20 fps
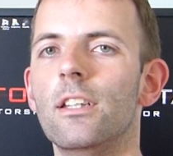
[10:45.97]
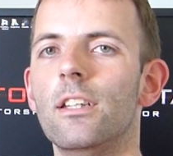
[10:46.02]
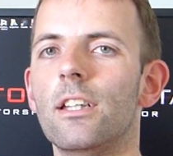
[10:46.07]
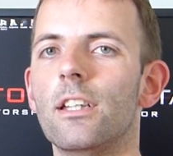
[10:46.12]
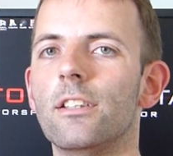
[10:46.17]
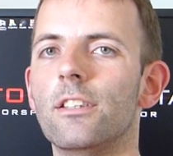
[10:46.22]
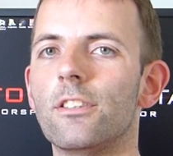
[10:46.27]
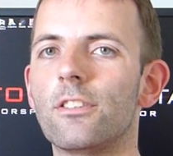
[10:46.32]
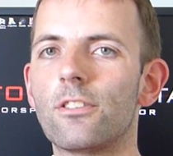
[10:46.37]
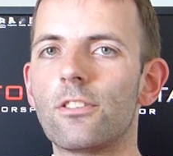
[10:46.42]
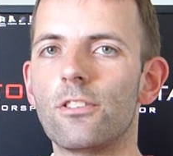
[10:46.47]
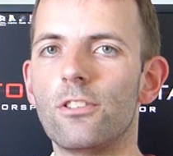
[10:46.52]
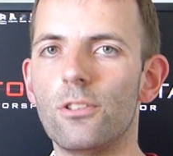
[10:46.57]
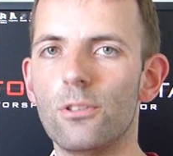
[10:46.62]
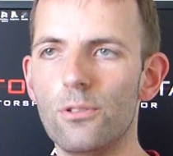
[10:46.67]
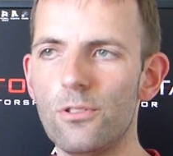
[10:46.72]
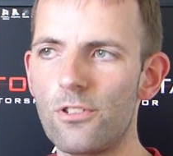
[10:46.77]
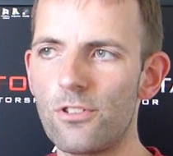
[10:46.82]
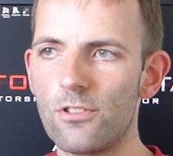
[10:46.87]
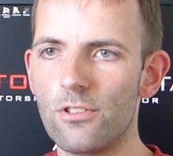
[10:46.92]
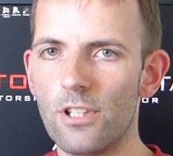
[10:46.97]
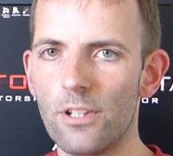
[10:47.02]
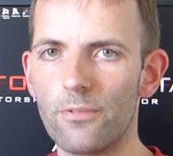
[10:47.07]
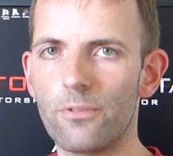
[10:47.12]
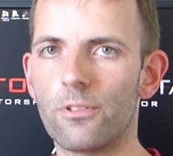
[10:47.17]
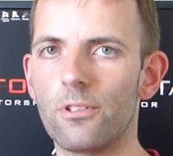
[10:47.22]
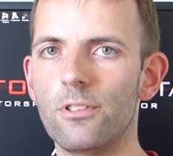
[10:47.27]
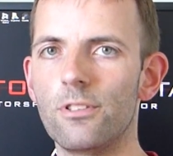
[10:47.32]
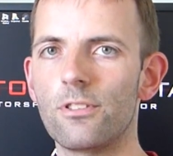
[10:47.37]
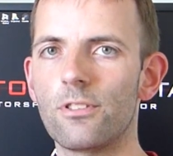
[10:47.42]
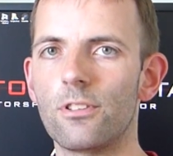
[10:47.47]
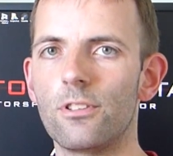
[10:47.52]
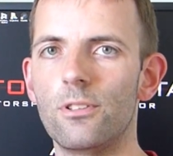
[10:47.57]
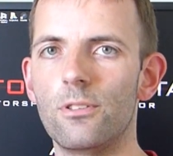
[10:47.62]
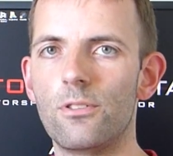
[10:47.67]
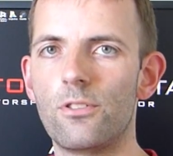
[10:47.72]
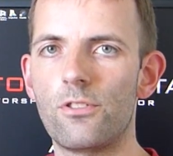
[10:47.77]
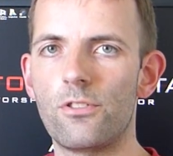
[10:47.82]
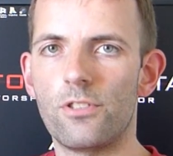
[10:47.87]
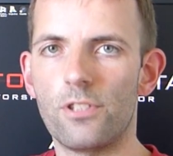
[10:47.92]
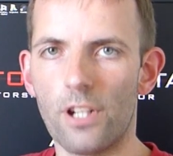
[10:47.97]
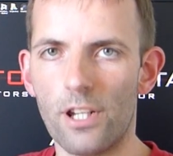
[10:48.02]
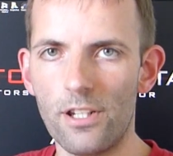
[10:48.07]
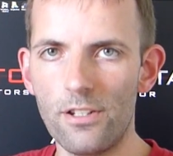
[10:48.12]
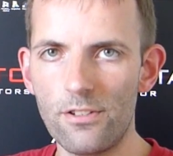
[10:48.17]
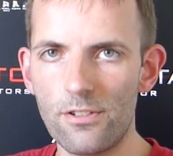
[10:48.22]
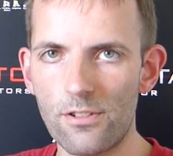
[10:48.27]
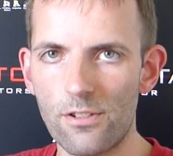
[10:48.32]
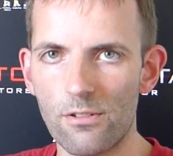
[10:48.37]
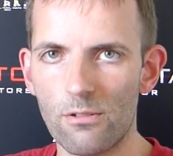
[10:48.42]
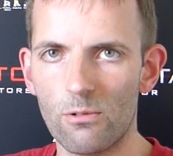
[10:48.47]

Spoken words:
And this is a huge difference, a huge change,